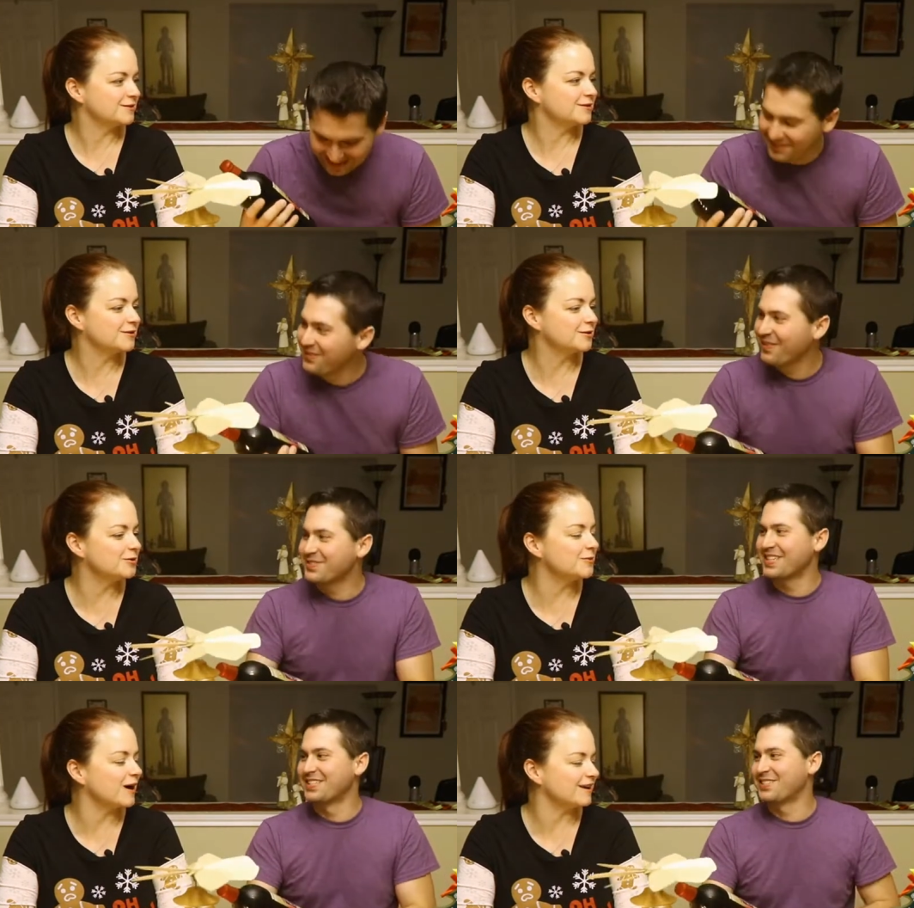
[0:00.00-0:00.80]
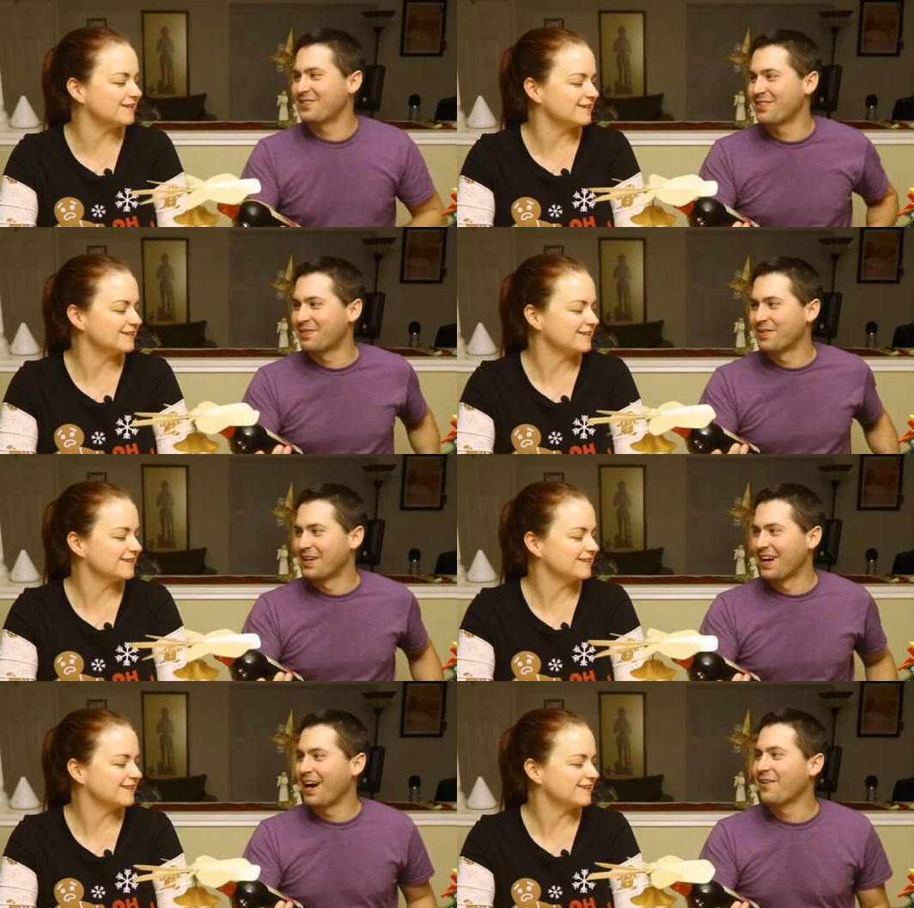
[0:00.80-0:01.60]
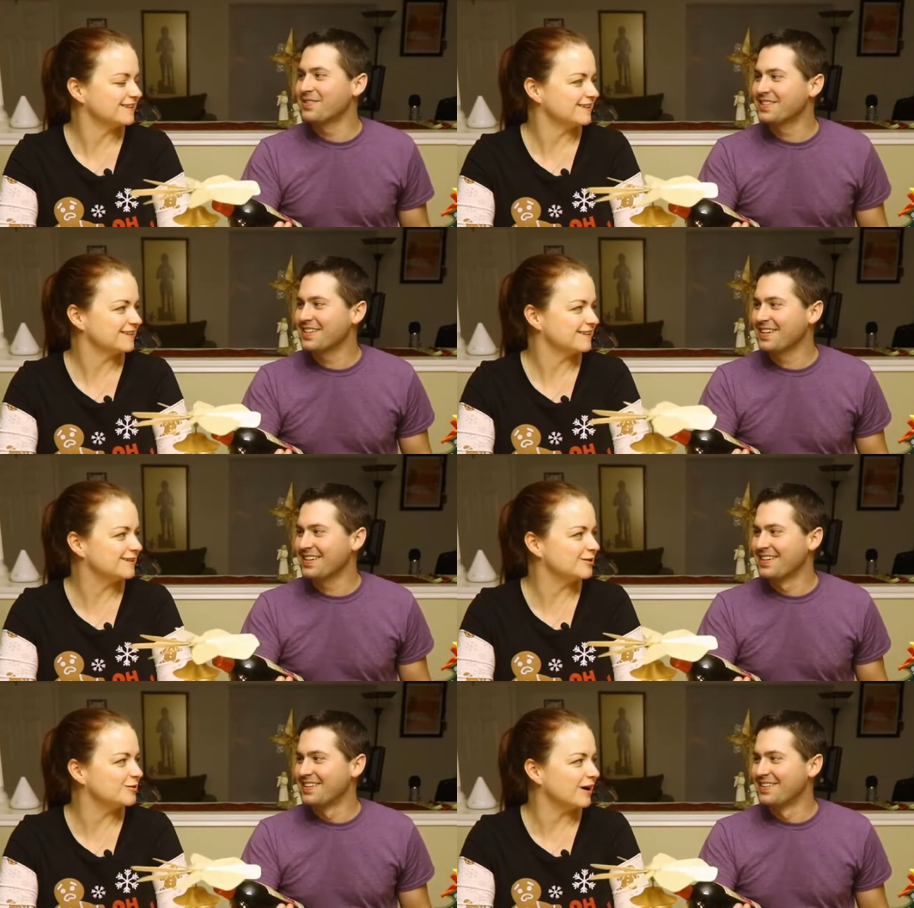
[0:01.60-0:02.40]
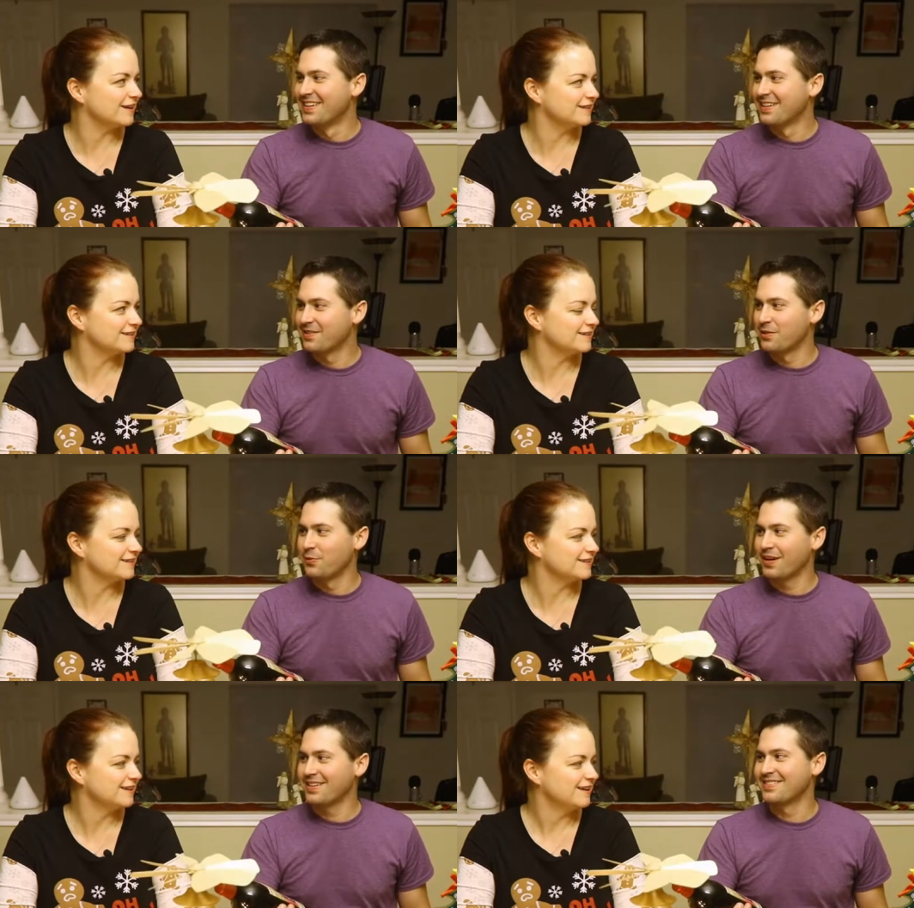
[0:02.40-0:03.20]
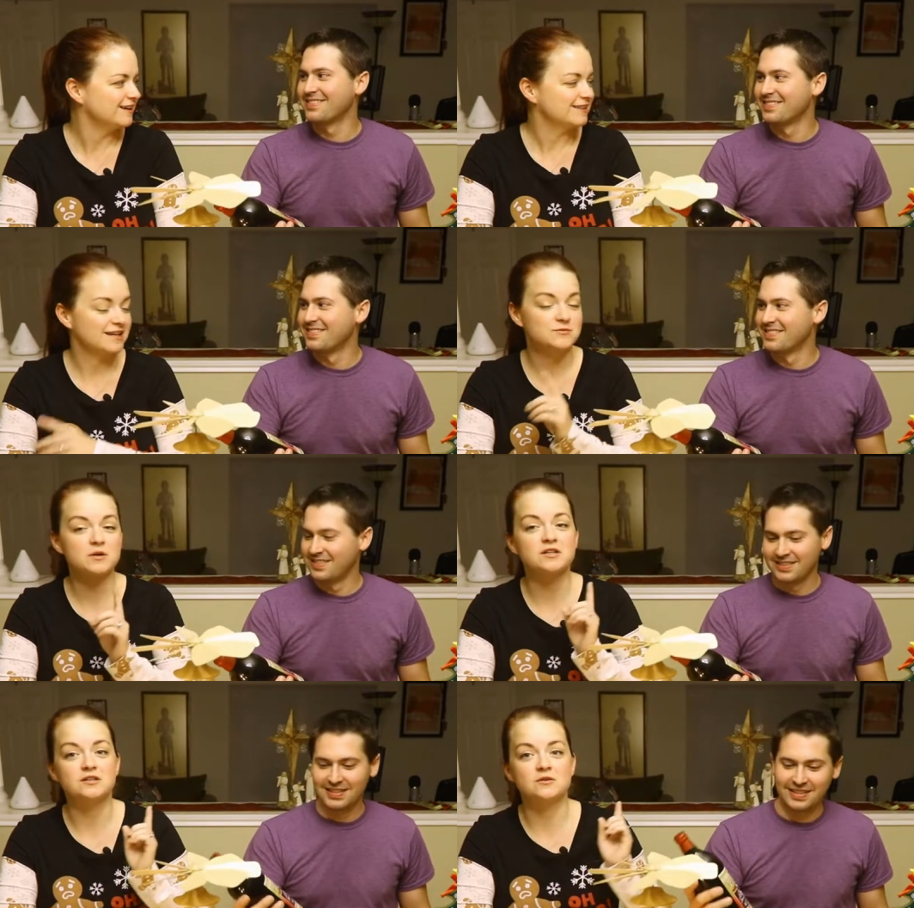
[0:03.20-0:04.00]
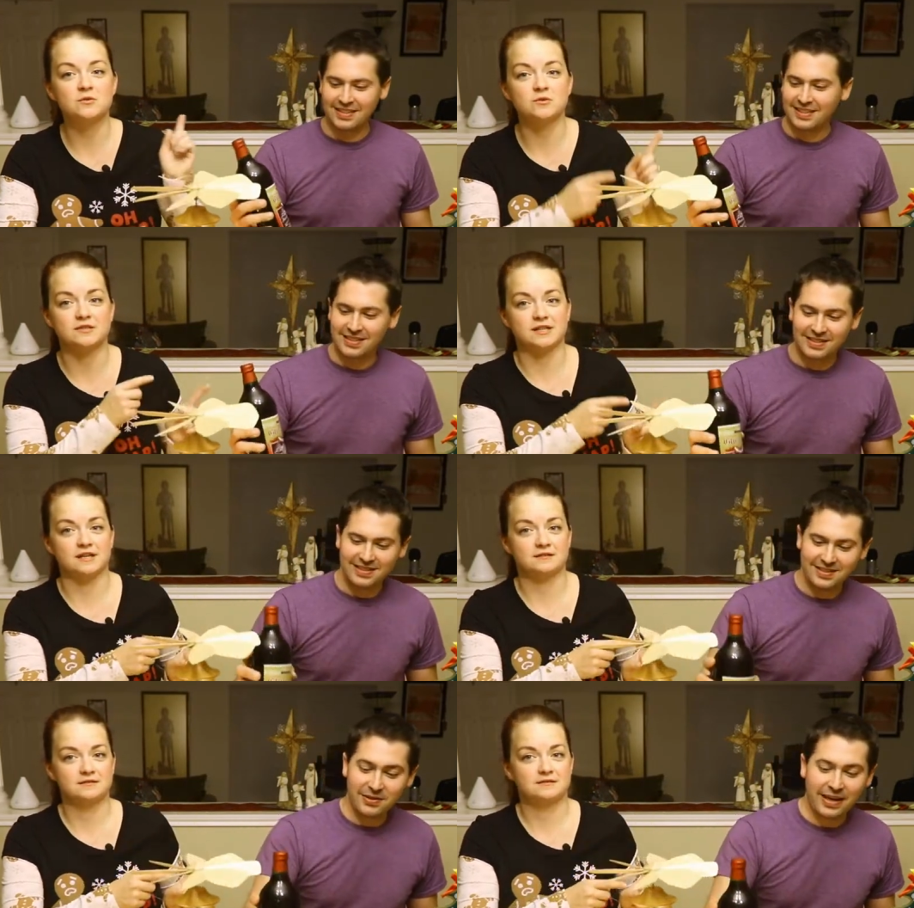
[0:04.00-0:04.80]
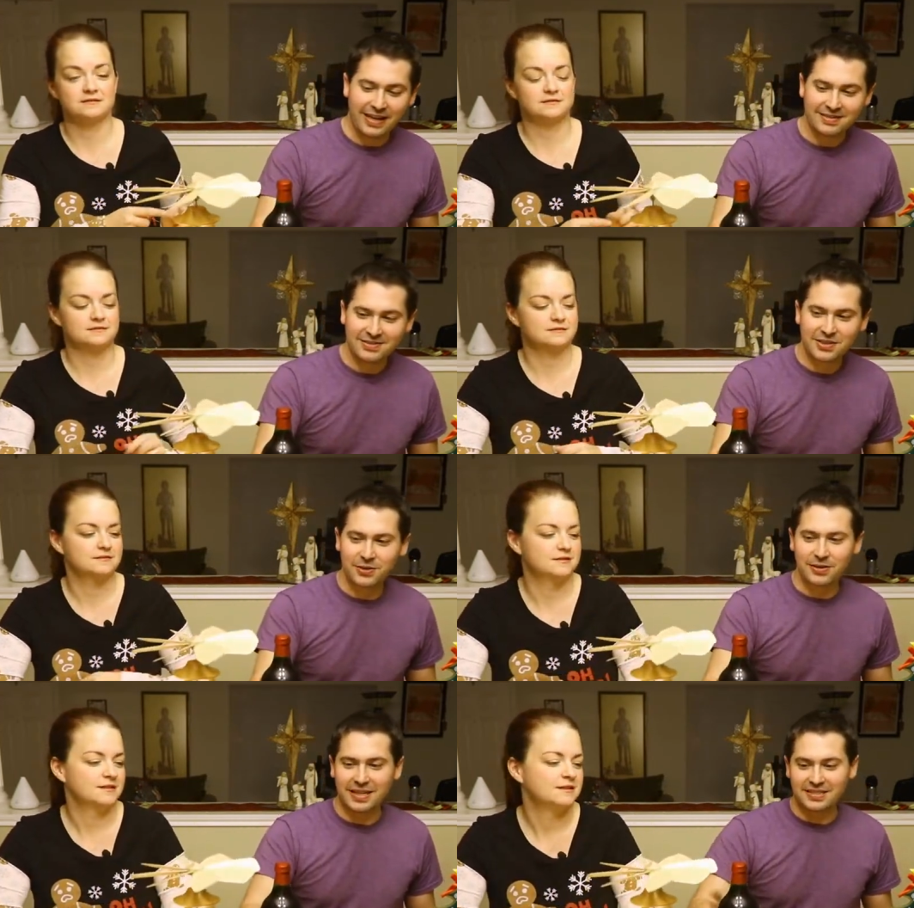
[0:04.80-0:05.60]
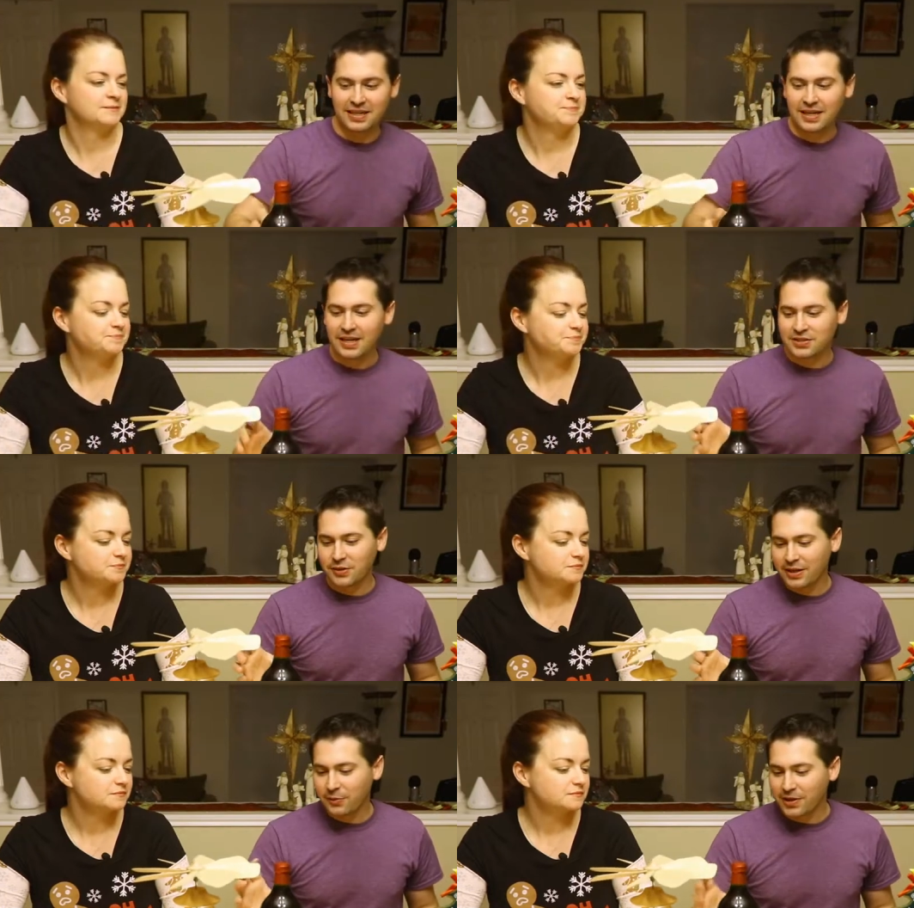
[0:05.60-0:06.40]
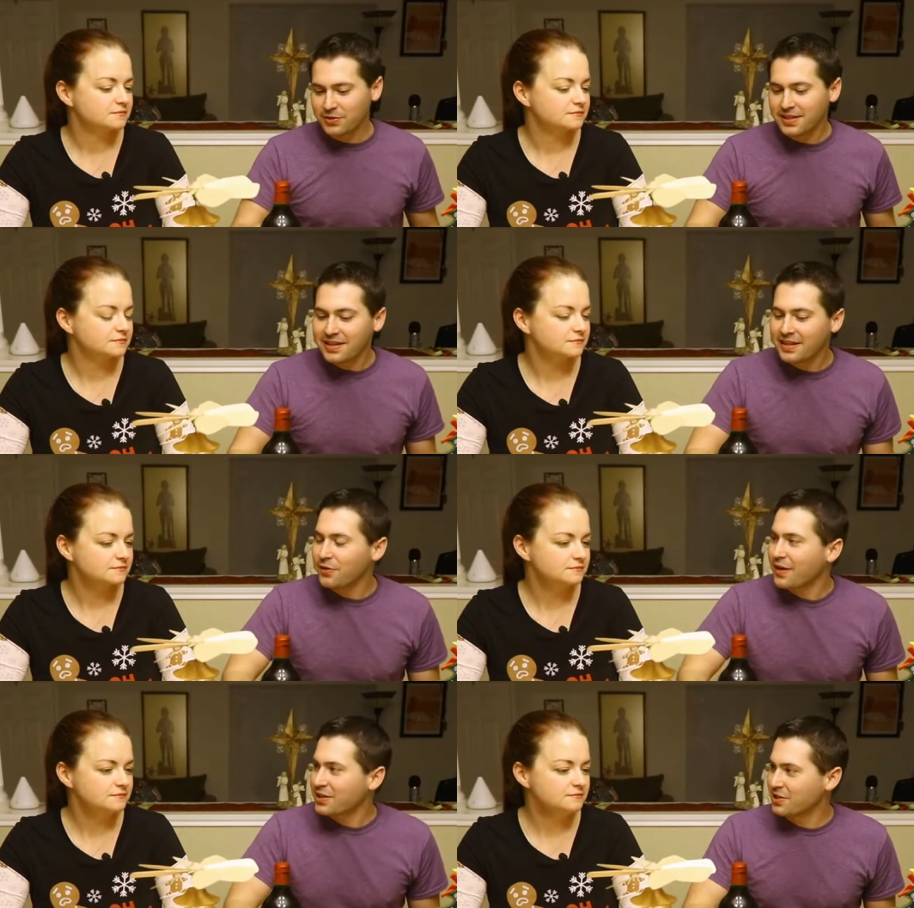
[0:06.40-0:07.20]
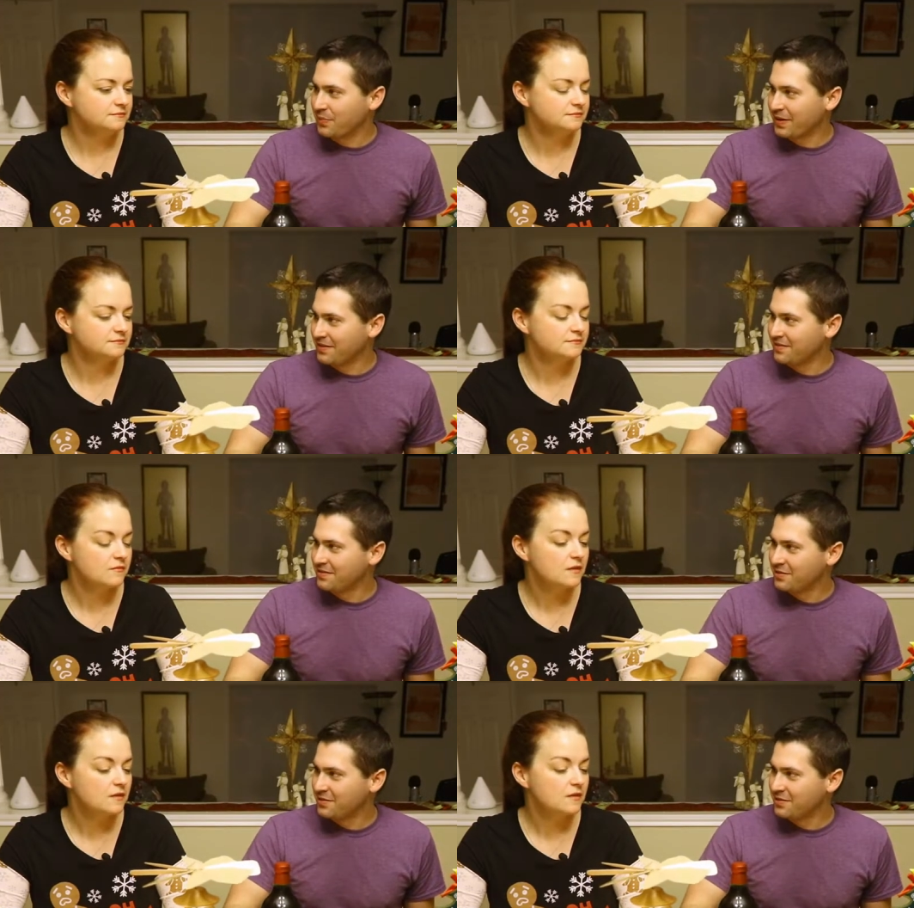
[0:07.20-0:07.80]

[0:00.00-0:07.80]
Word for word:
Speaker 1: I knew I was going to screw it up. How was it
Speaker 2: again? Glue wine. Glue wine? That's what Google said.
Speaker 1: Okay, so yes. So anyway, you said that you've actually been